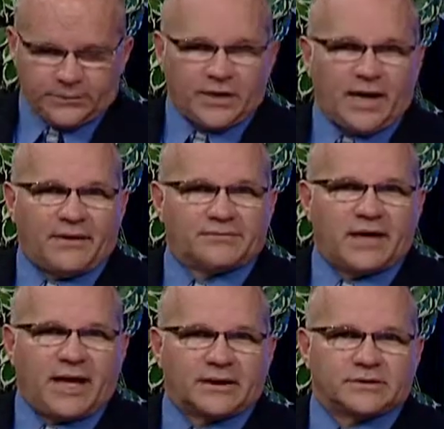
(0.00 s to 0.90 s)
You have
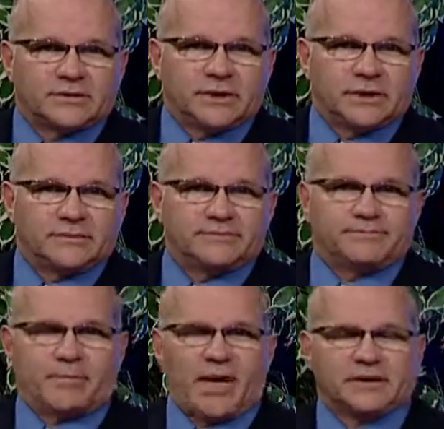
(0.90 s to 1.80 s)
to actually
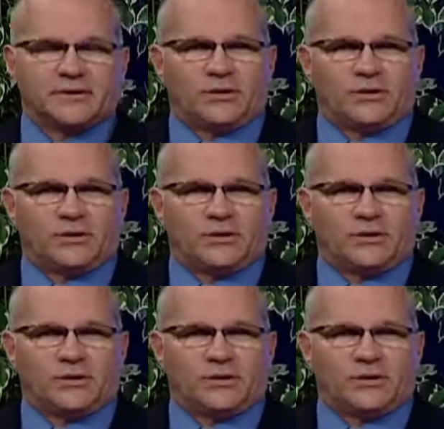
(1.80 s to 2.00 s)
pass a